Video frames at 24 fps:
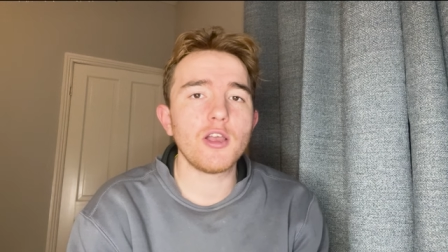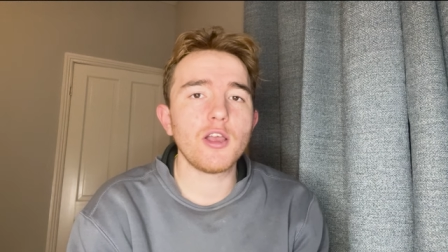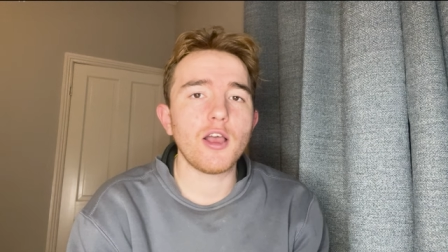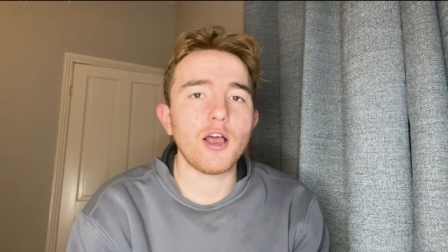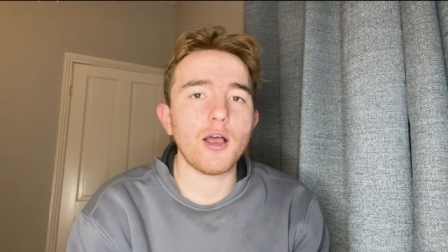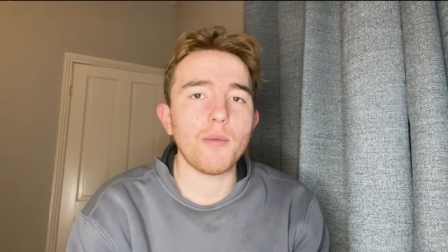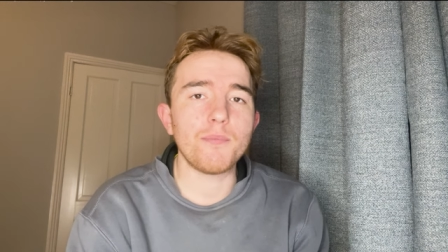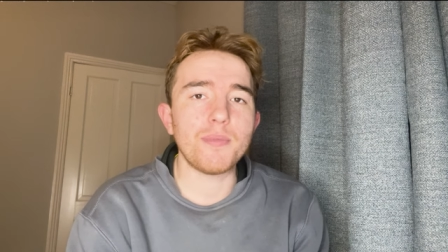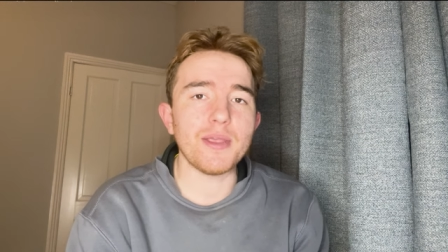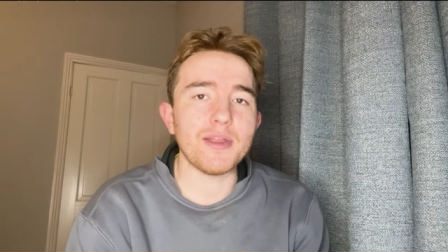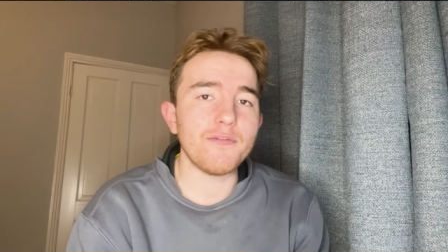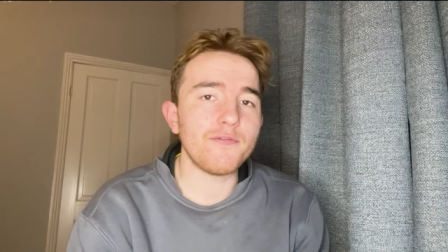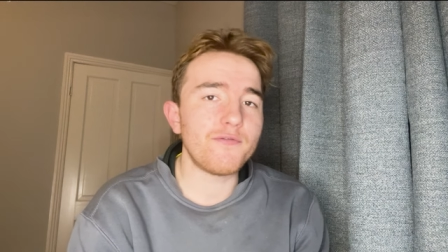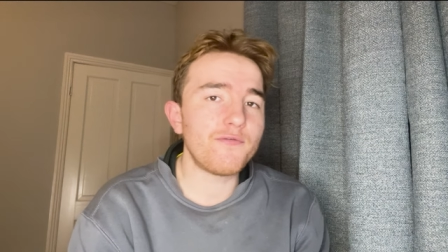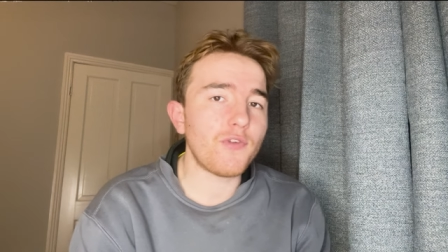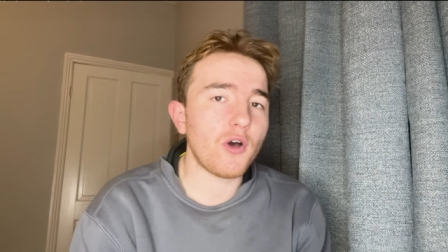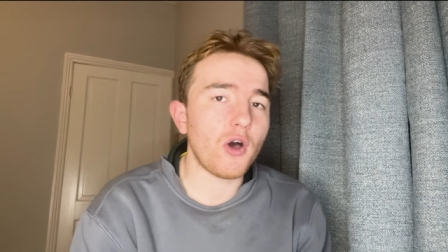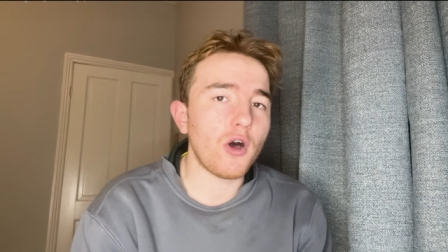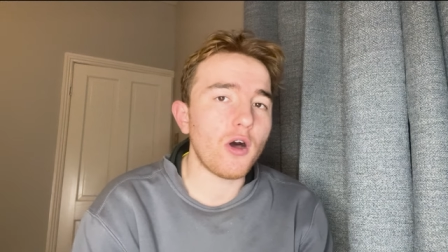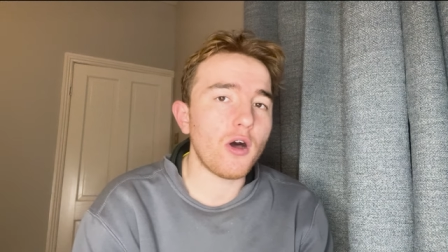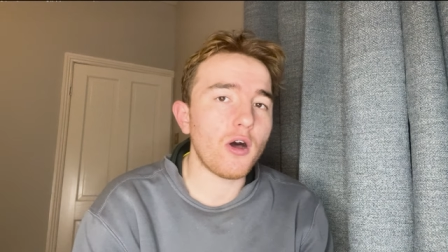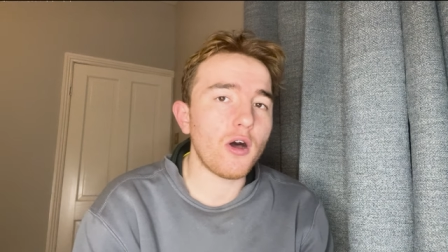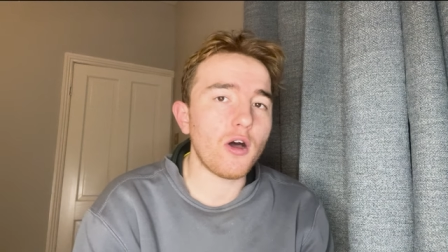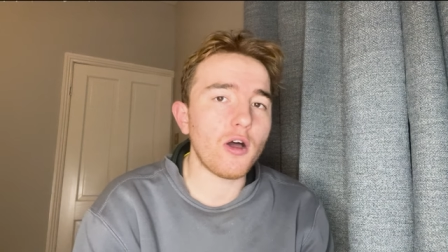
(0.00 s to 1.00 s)
I've been
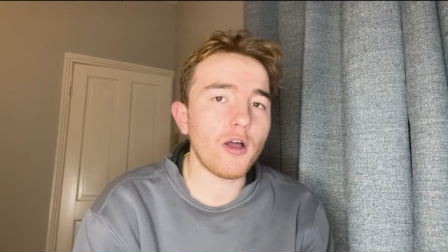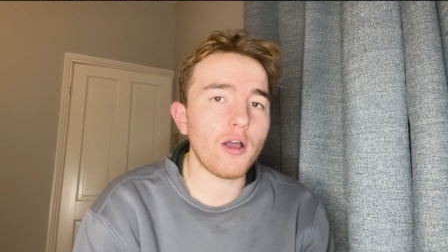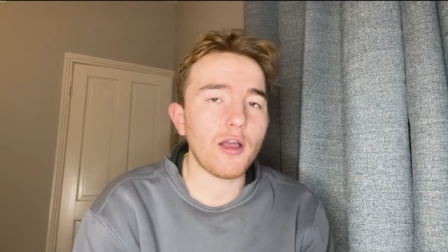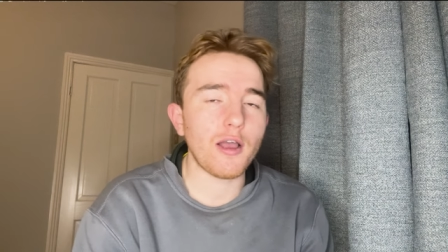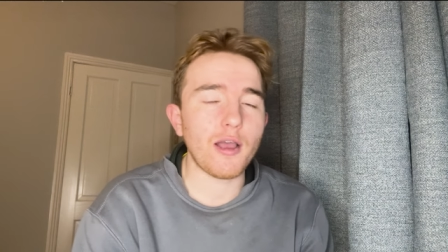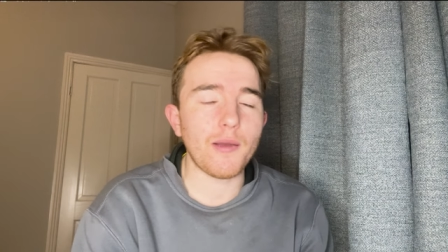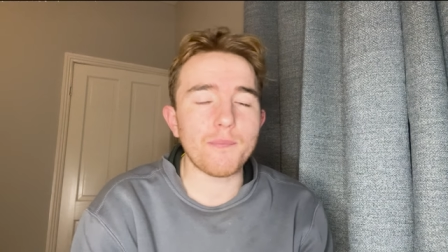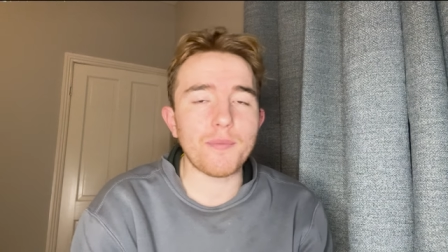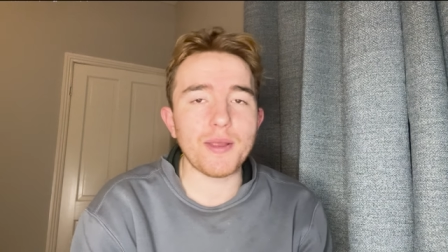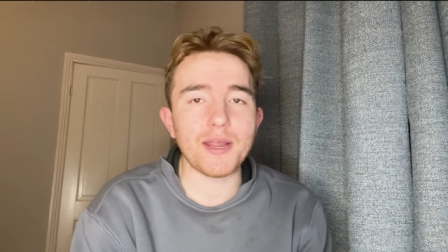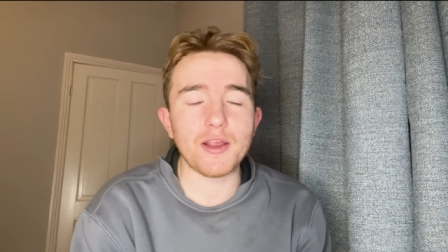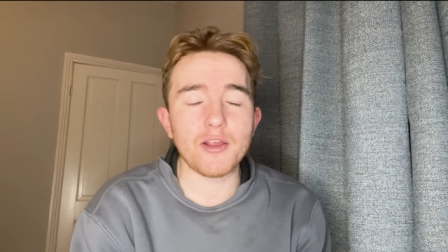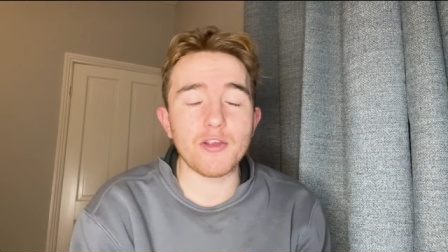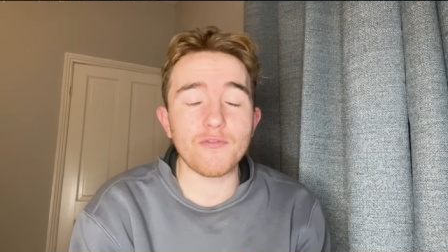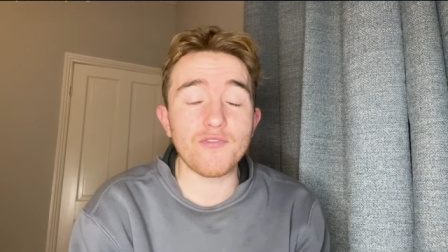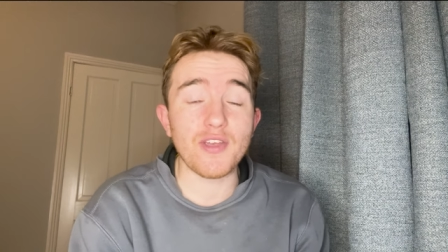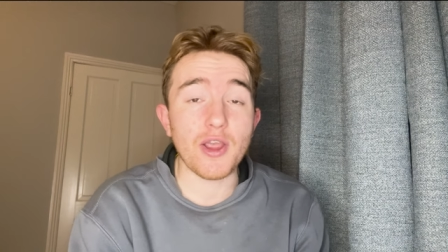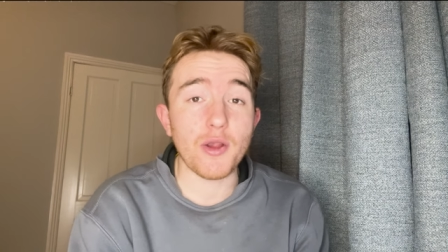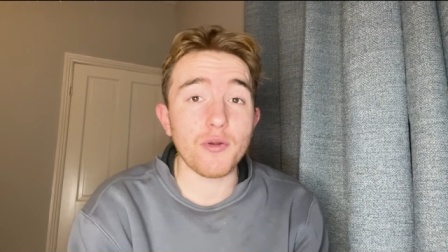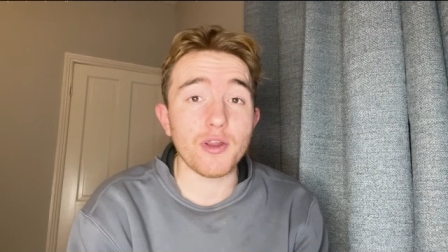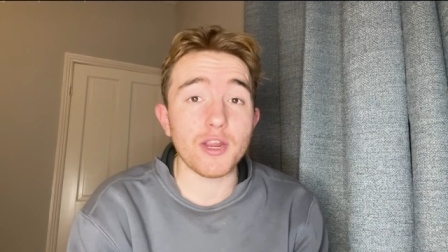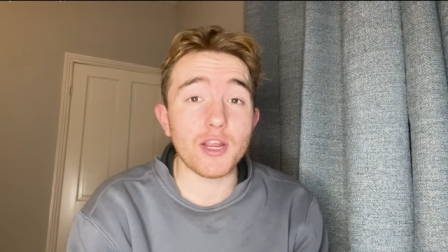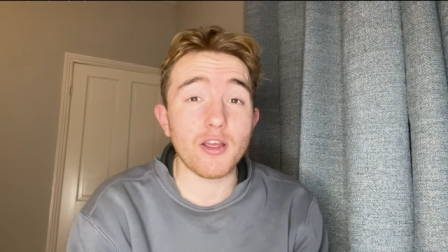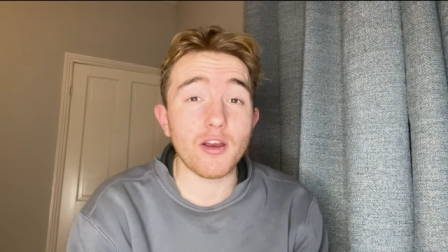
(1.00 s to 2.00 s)
far, I've been
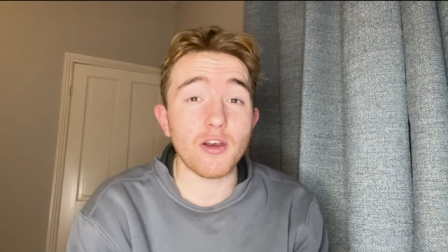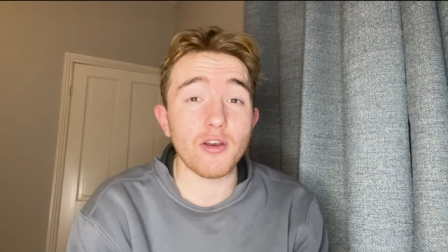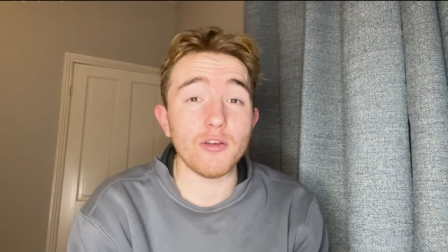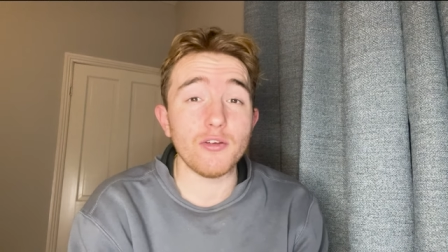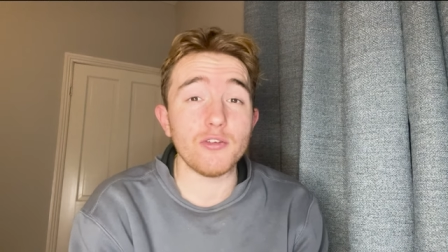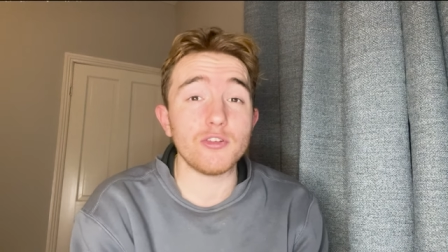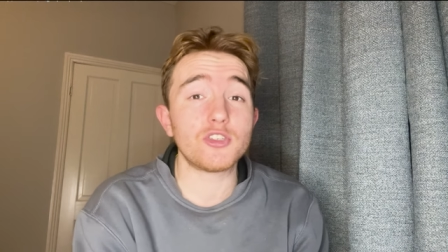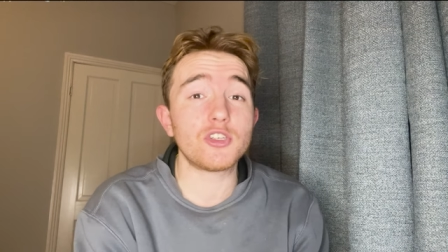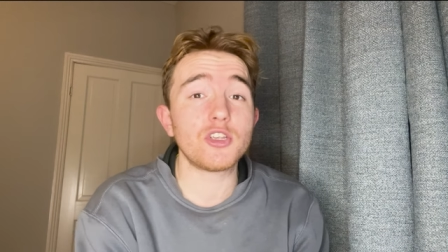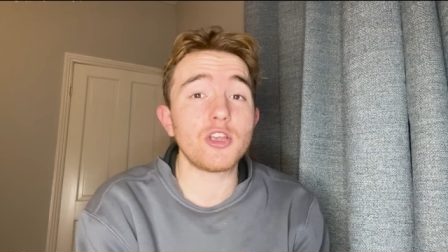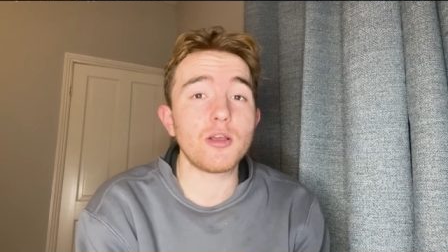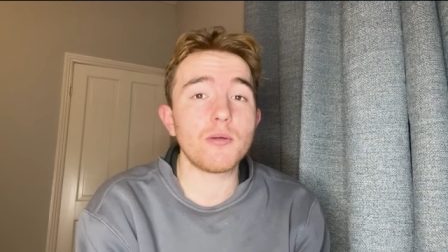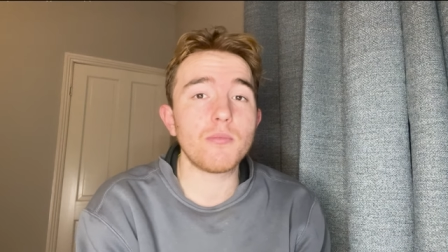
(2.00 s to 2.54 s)
very close